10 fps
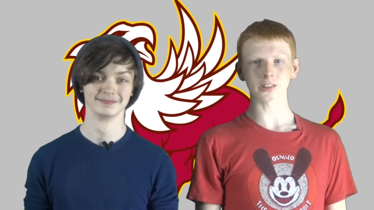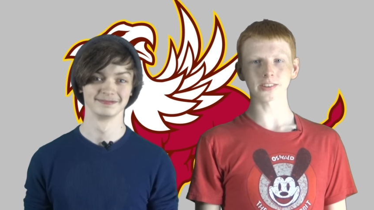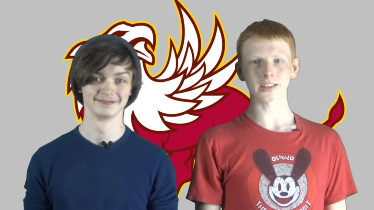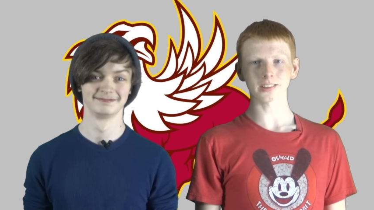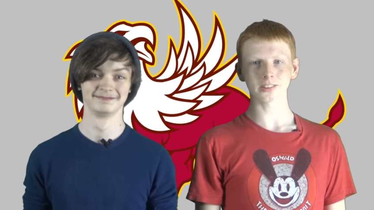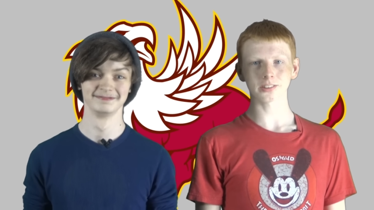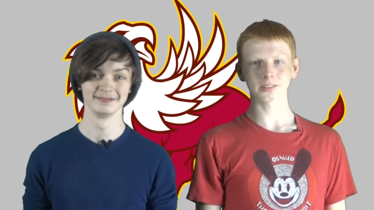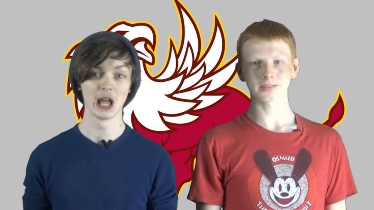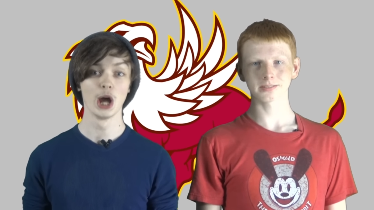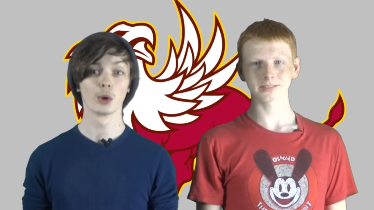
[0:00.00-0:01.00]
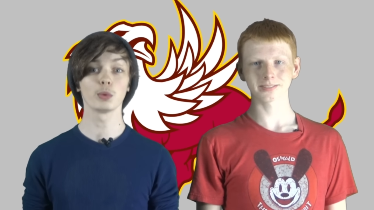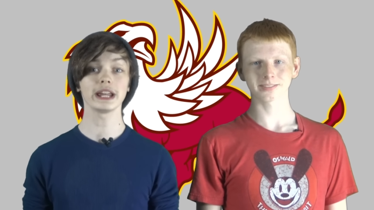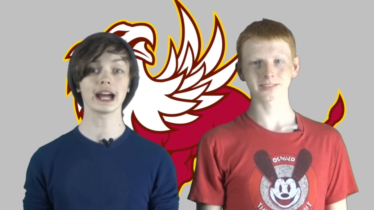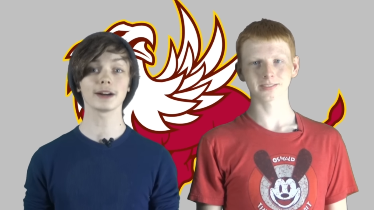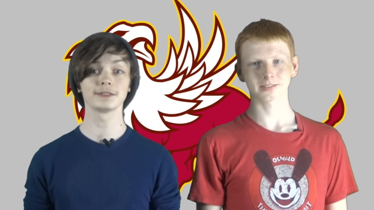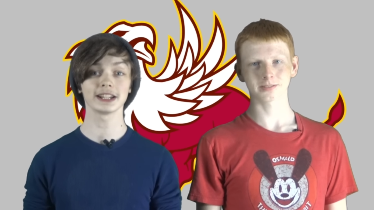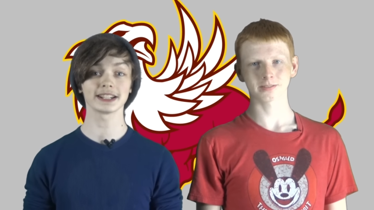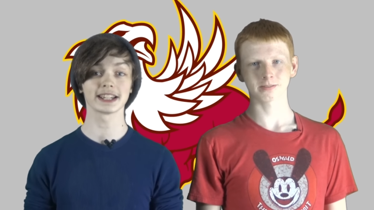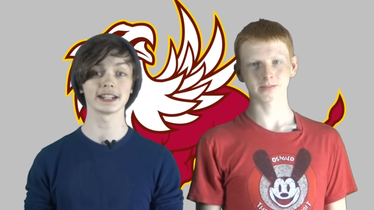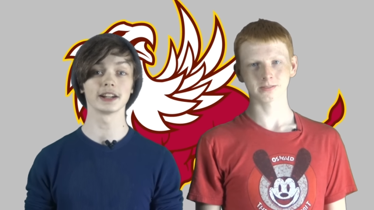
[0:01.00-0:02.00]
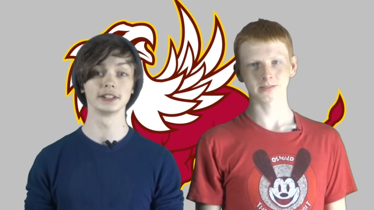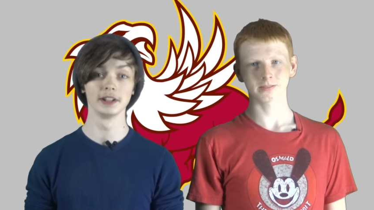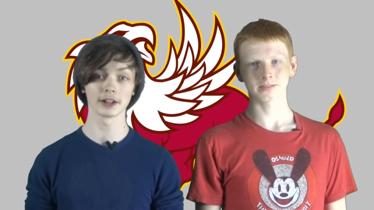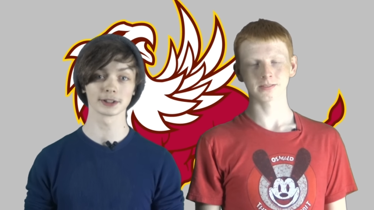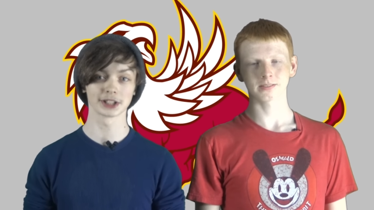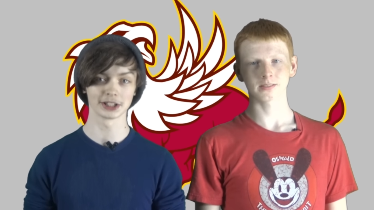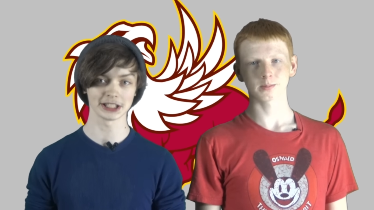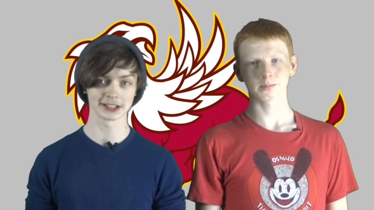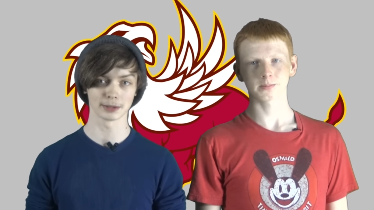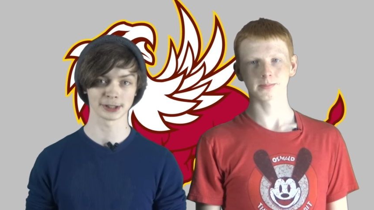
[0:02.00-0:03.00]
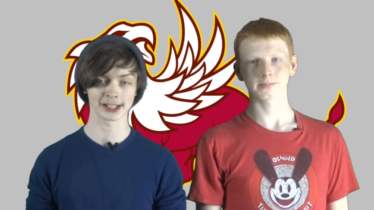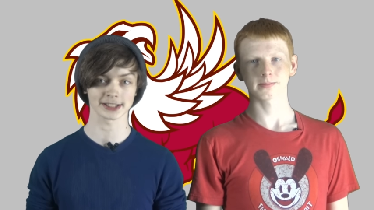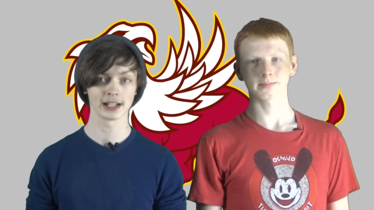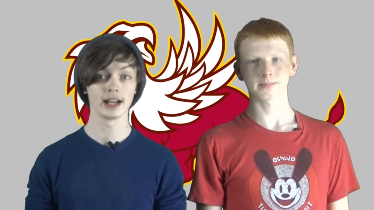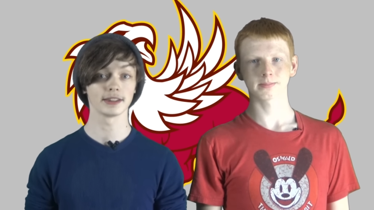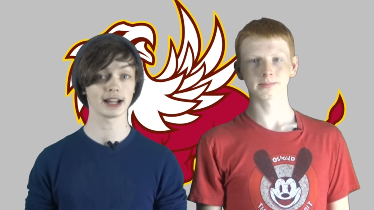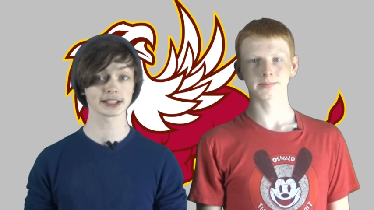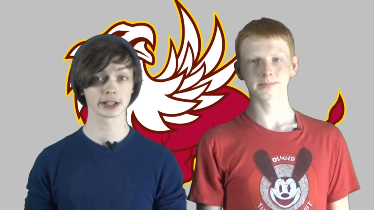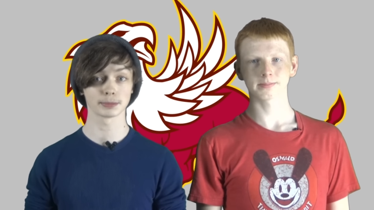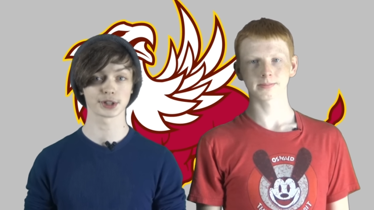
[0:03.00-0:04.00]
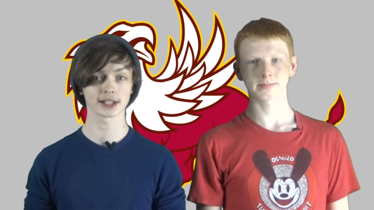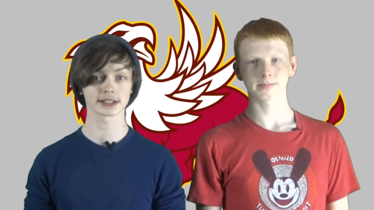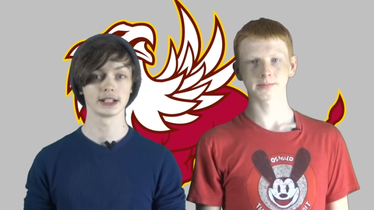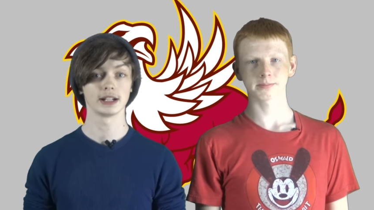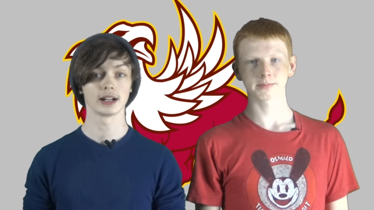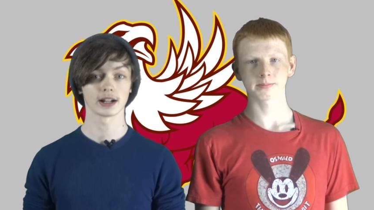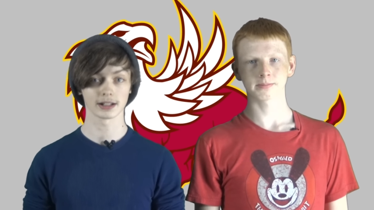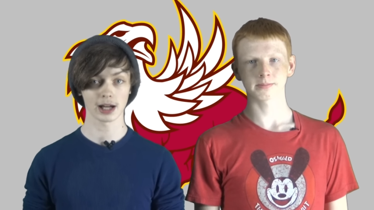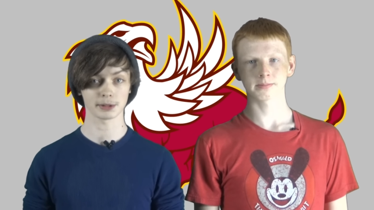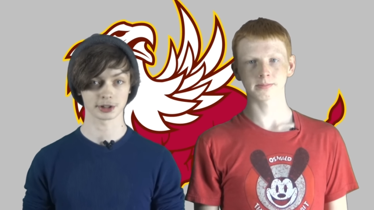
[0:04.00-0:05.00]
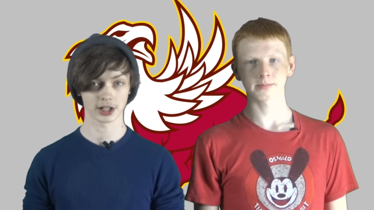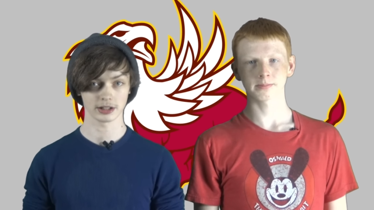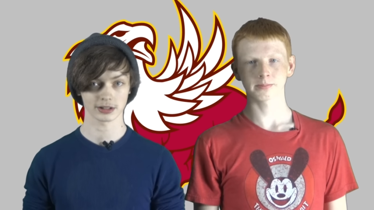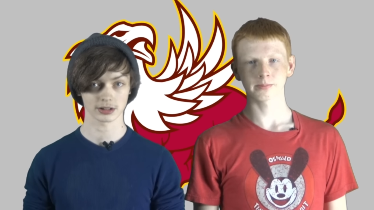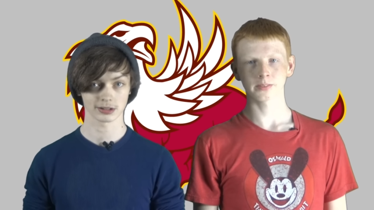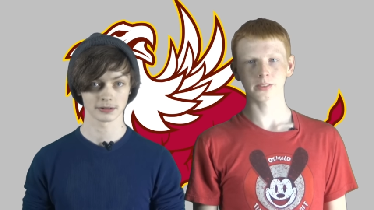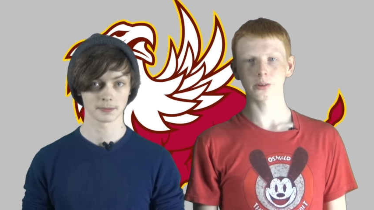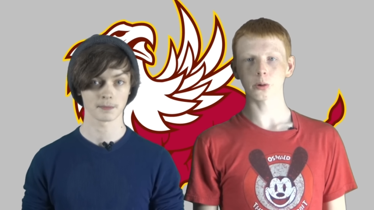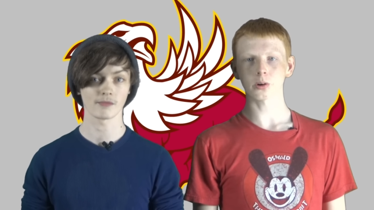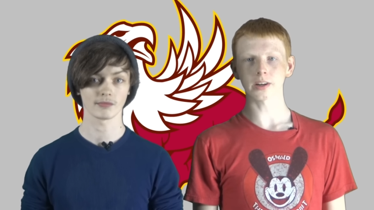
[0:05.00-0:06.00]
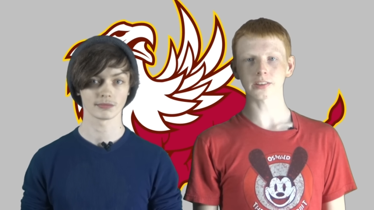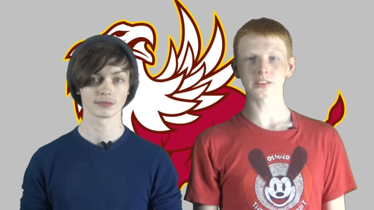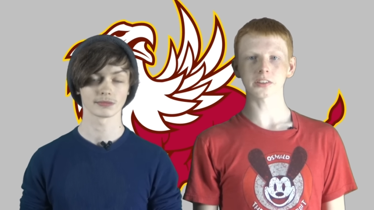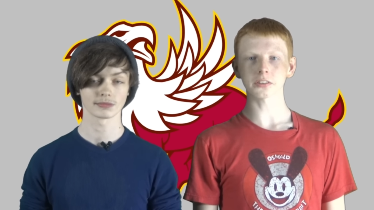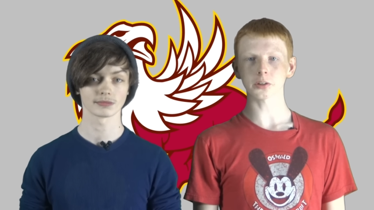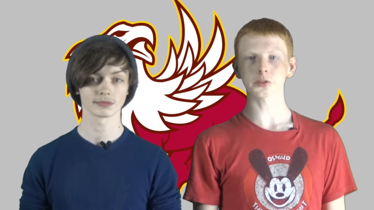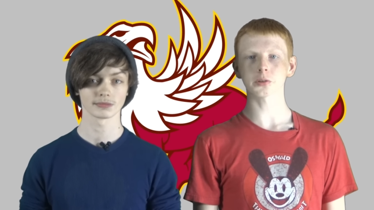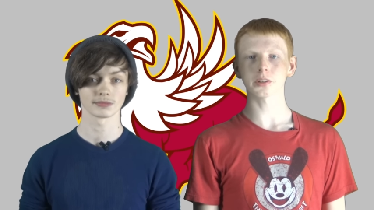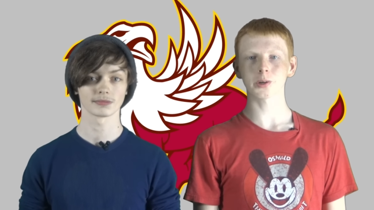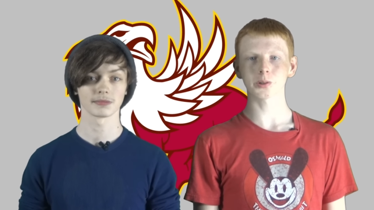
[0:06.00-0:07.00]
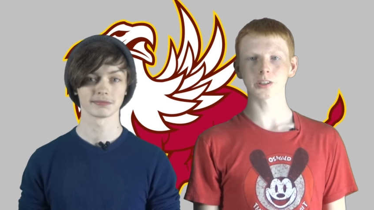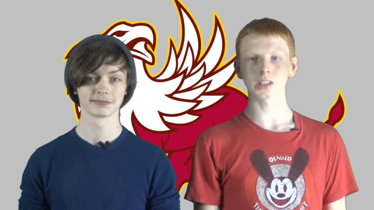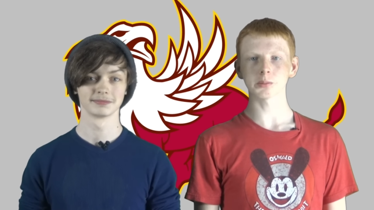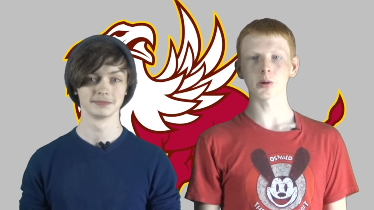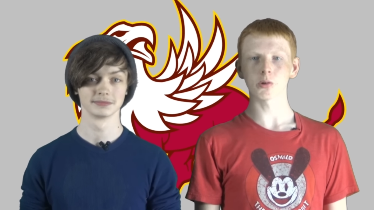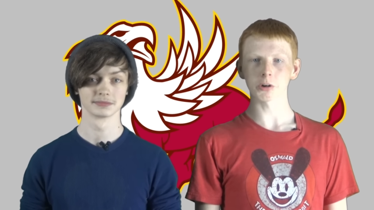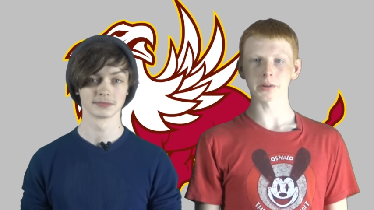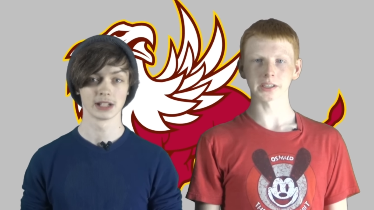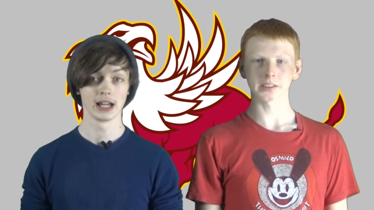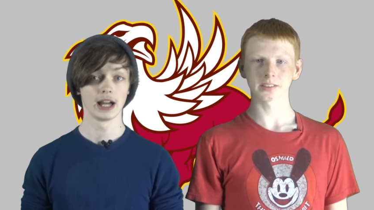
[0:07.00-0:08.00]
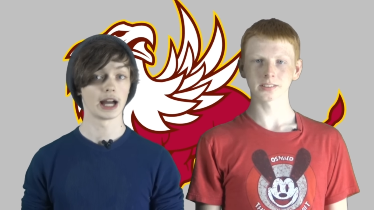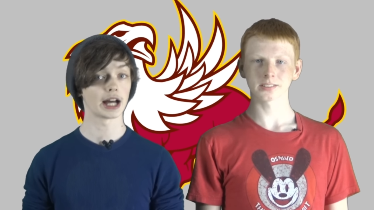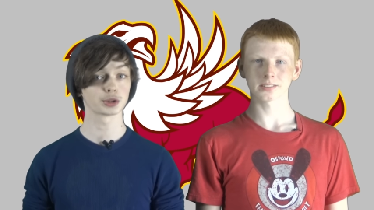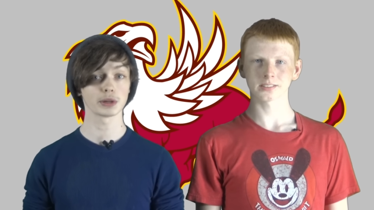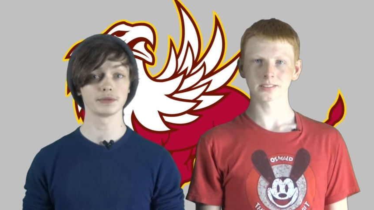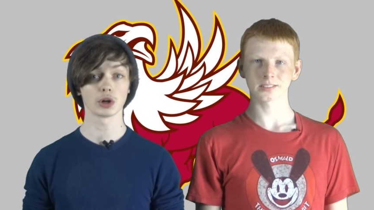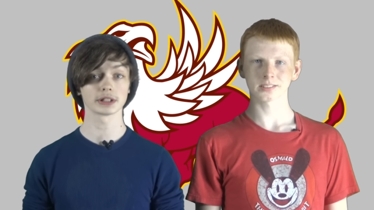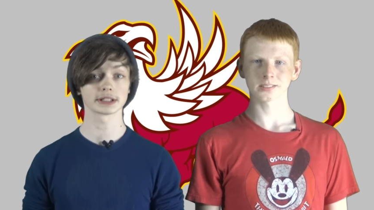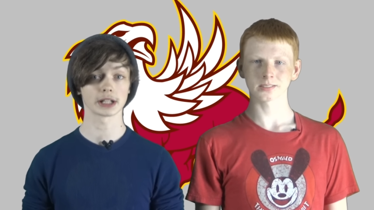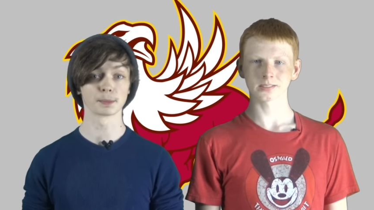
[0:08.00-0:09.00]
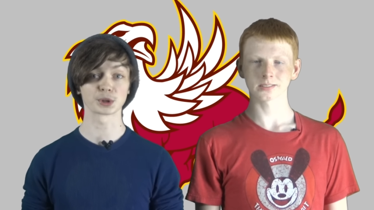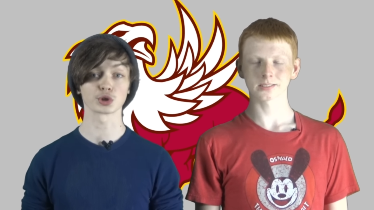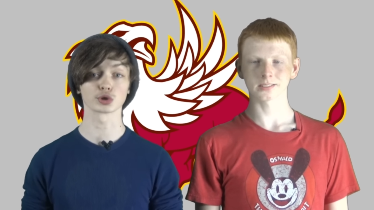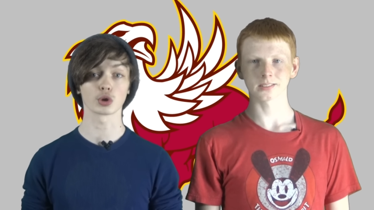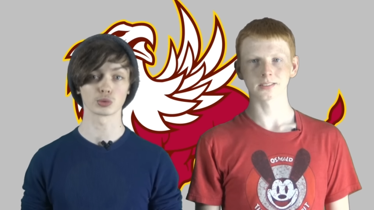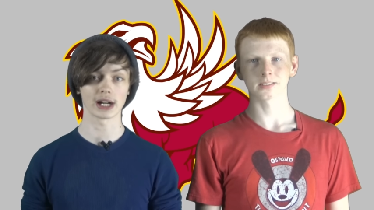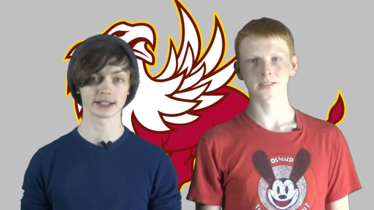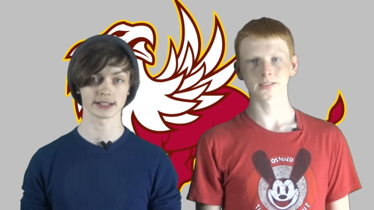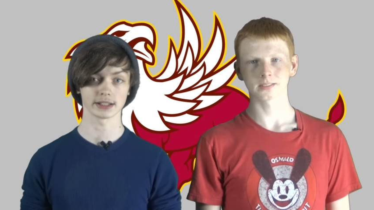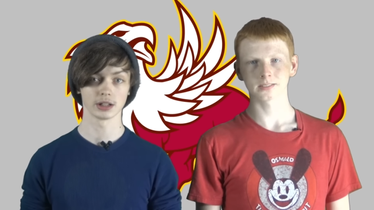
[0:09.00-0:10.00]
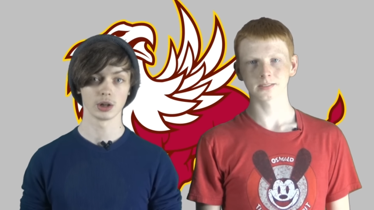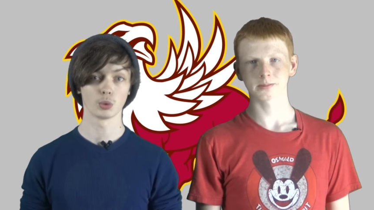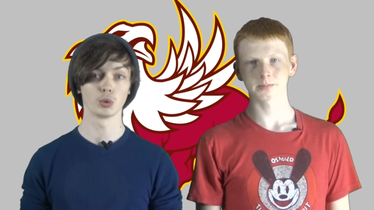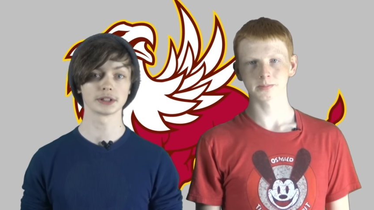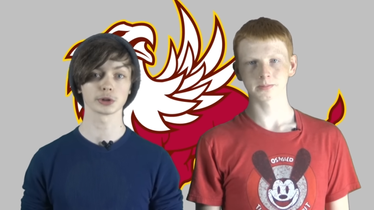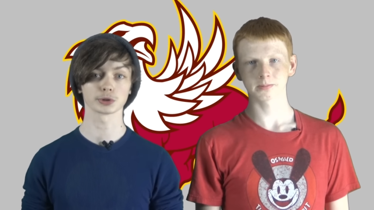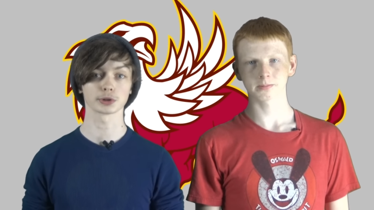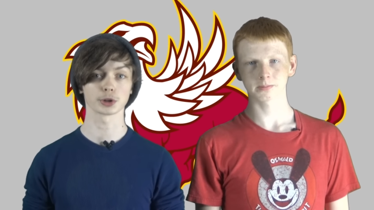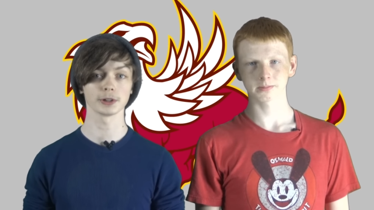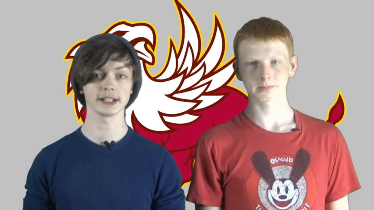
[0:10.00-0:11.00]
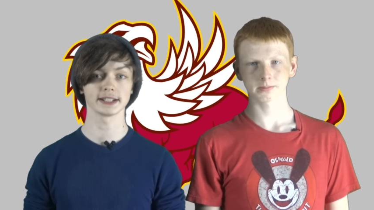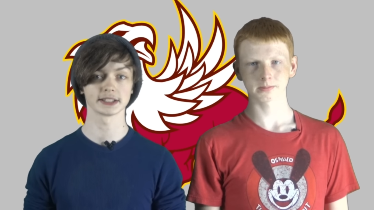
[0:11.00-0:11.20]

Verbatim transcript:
Speaker 1: fellas. We have yet again another touchy subject. That subject, climate change.
Speaker 2: Or as it is also known, global warming.
Speaker 1: As we've noticed, temperatures are rising. Winters are turning into